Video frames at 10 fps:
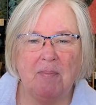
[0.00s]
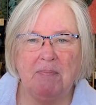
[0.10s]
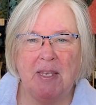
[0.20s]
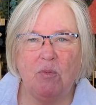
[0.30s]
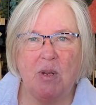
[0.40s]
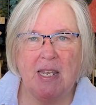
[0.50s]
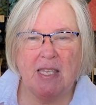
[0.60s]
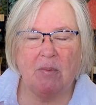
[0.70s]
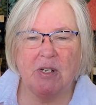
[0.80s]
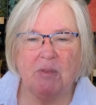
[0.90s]
midweek
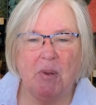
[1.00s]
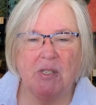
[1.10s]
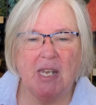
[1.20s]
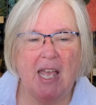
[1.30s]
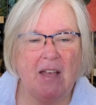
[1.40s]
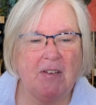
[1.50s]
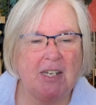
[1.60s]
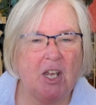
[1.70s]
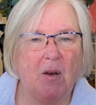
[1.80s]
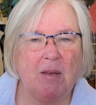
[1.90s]
that we're supposed to have. I
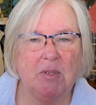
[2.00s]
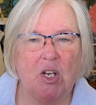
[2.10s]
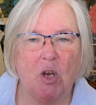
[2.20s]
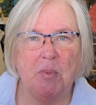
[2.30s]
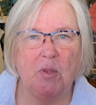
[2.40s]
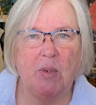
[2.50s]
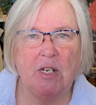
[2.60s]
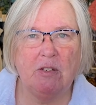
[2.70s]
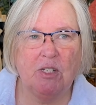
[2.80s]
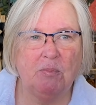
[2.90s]
know I'm going to open the
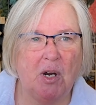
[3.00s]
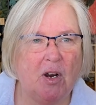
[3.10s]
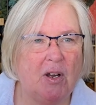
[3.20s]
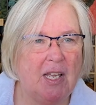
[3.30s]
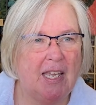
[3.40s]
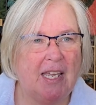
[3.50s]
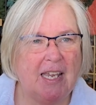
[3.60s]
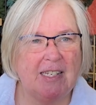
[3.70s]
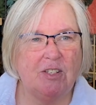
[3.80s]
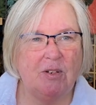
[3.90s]
windows tomorrow
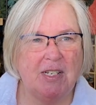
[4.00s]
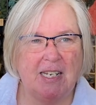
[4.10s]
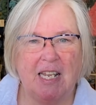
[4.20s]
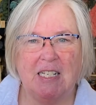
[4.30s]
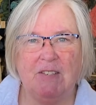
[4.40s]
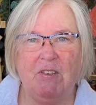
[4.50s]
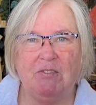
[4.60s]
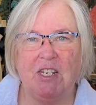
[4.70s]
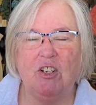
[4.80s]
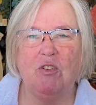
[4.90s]
as soon as it hits
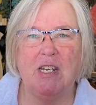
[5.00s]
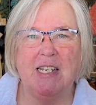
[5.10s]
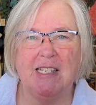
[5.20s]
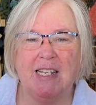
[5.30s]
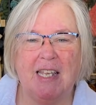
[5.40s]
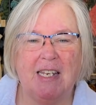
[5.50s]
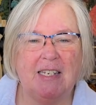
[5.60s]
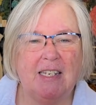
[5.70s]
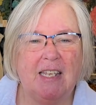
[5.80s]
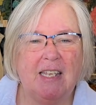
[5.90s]
50 degrees
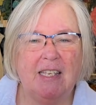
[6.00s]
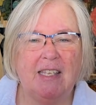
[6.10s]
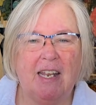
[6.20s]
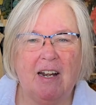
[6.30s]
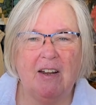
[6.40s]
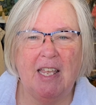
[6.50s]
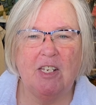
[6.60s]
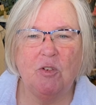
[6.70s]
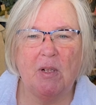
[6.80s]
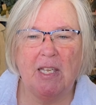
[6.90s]
and get our
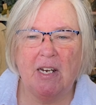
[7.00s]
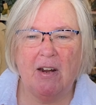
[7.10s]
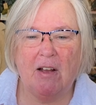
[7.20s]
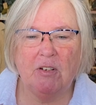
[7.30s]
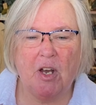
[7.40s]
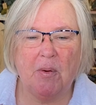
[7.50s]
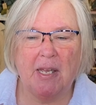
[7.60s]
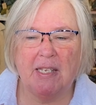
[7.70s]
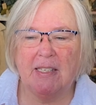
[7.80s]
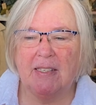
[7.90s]
annual air out
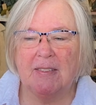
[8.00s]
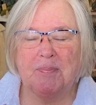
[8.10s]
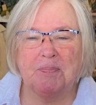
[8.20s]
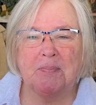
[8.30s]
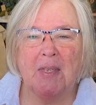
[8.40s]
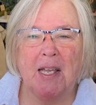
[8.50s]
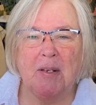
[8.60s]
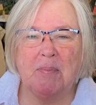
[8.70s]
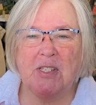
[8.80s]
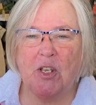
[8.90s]
going.
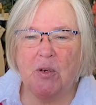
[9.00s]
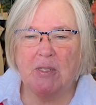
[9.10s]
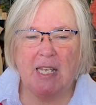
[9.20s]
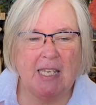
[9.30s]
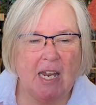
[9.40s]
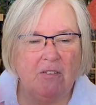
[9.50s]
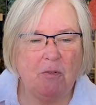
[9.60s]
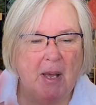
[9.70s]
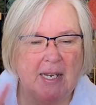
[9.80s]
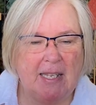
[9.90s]
So take care,
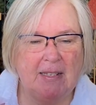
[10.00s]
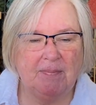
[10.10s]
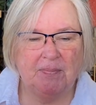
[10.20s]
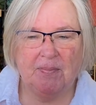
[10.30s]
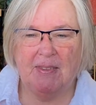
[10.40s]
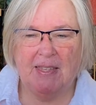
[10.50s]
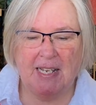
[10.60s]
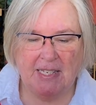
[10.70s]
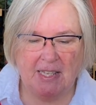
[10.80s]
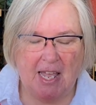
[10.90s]
everybody.
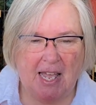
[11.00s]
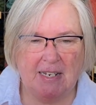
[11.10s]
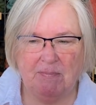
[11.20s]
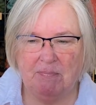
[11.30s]
Thanks a lot.